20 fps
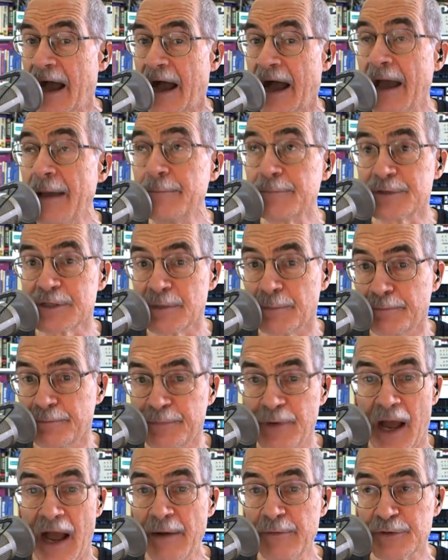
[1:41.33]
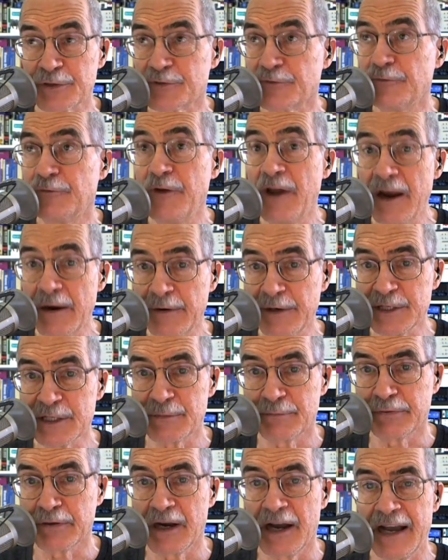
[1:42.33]
I was very
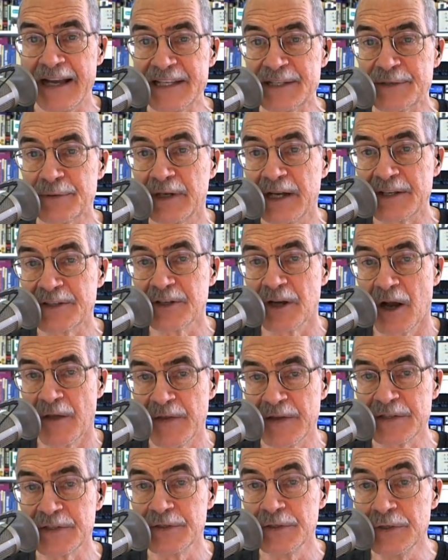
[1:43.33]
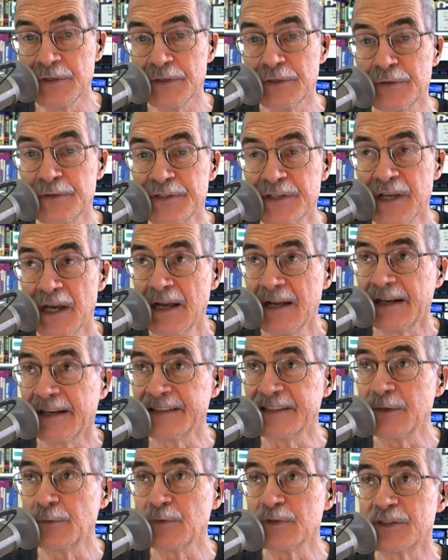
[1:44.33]
surprised when I saw this news,
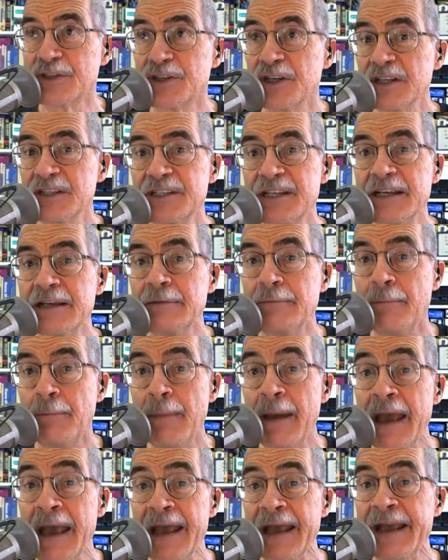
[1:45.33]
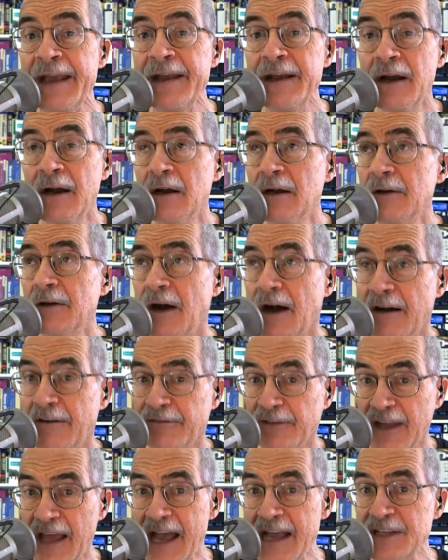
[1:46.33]
because it was just in May
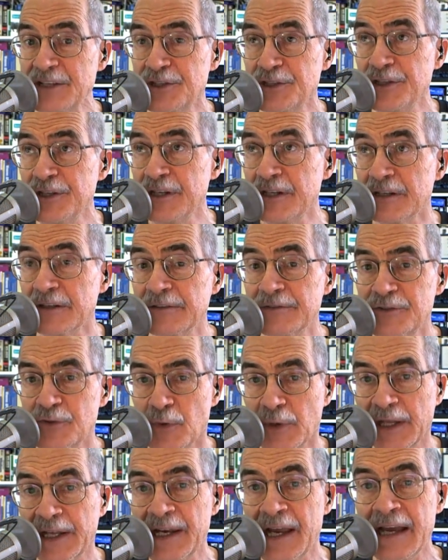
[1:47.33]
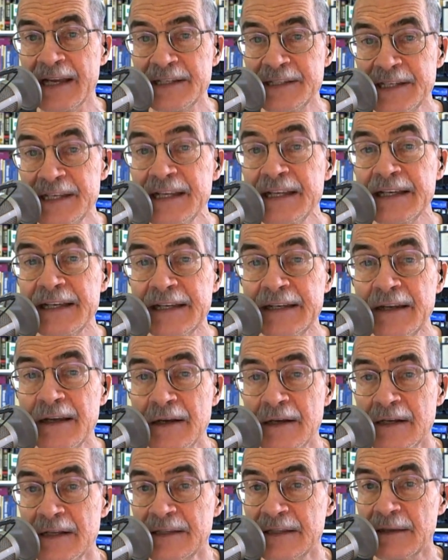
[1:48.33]
of last year, 2019,
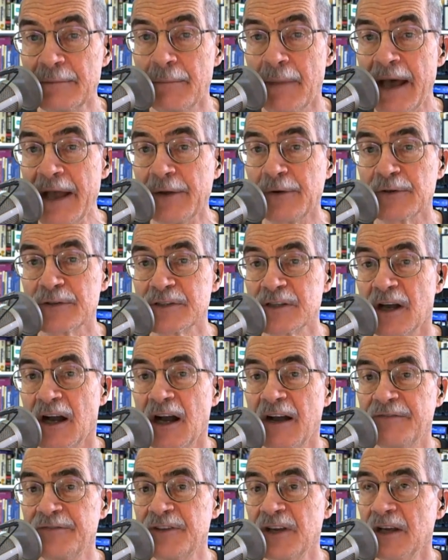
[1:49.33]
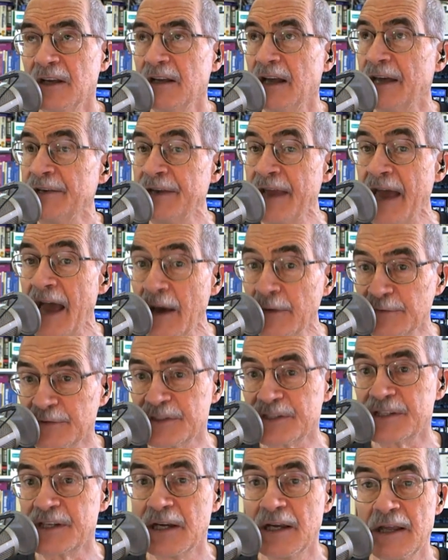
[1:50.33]
that Microsoft
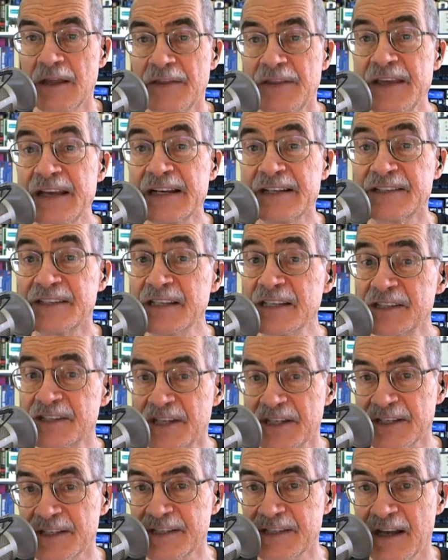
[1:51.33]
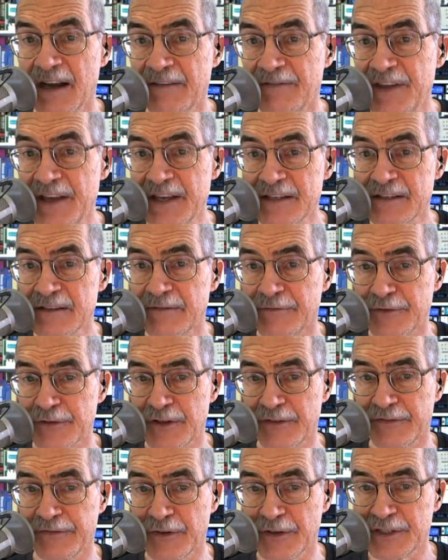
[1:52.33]
announced the existence of this for
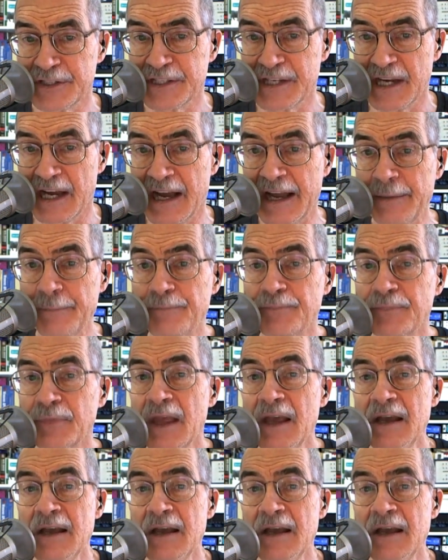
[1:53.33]
the first time.